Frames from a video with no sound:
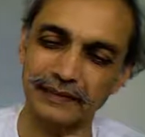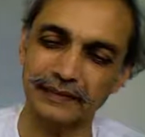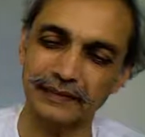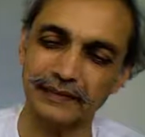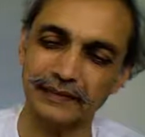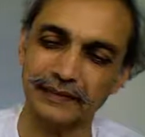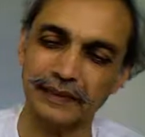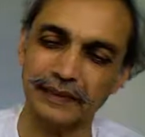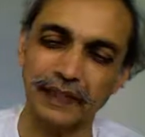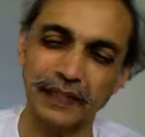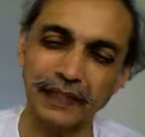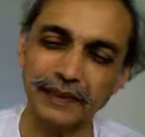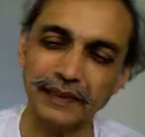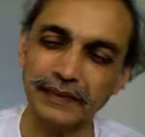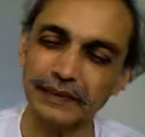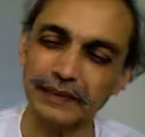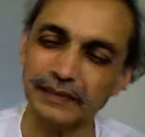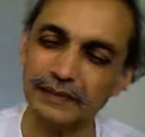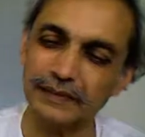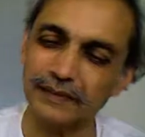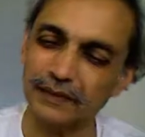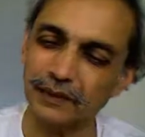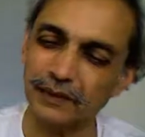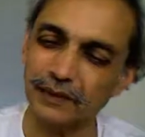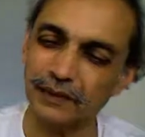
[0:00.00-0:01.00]
The
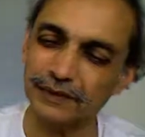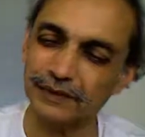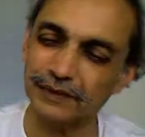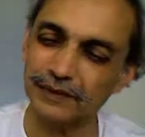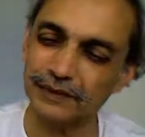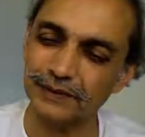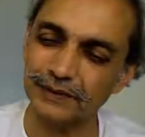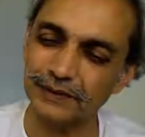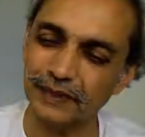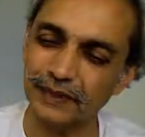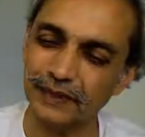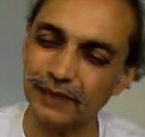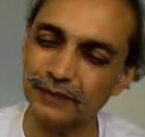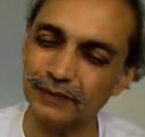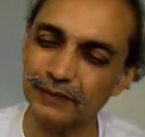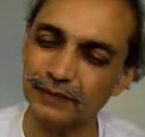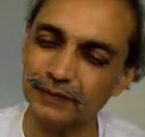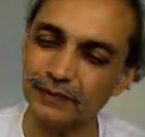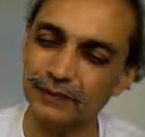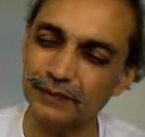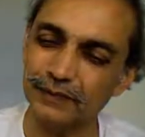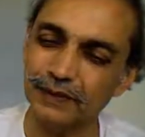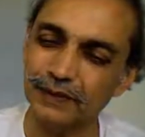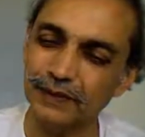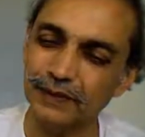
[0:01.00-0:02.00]
light of the self
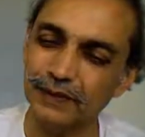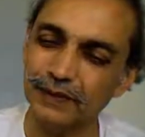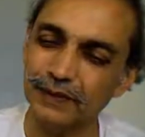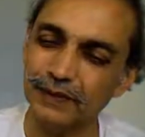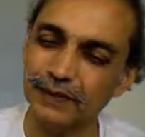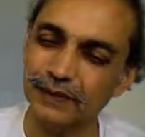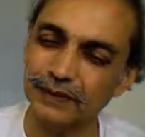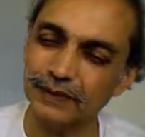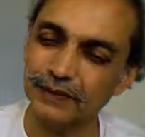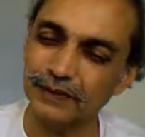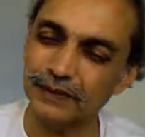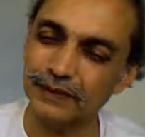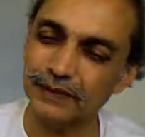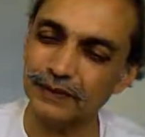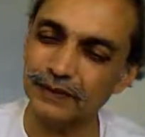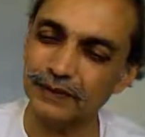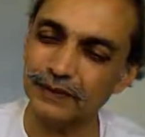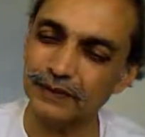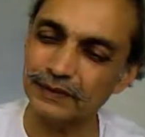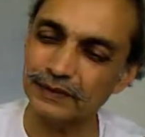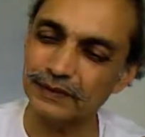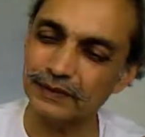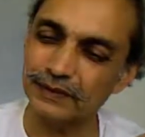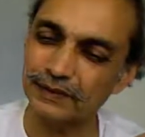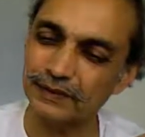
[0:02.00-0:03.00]

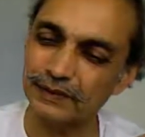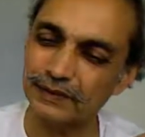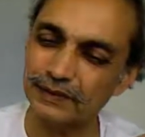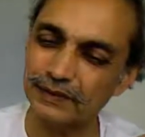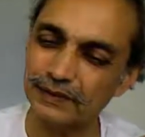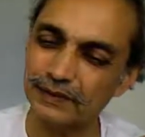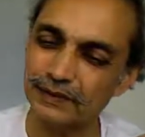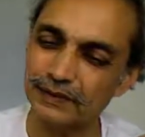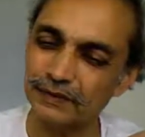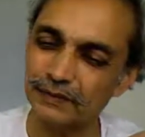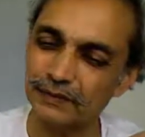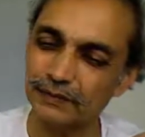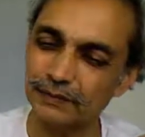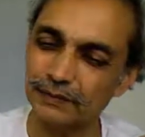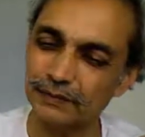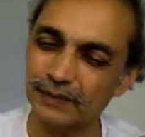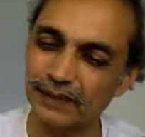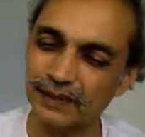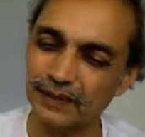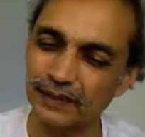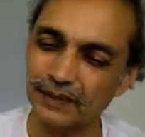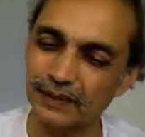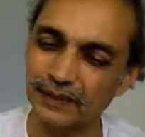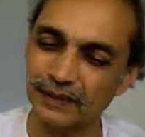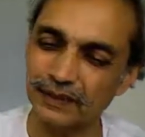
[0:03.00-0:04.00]
is
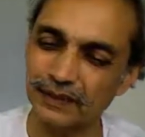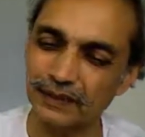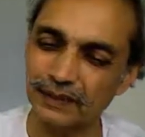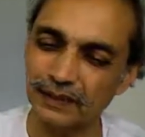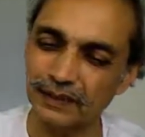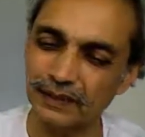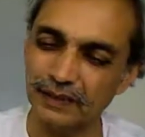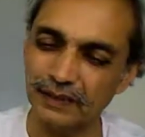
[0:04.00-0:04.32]
being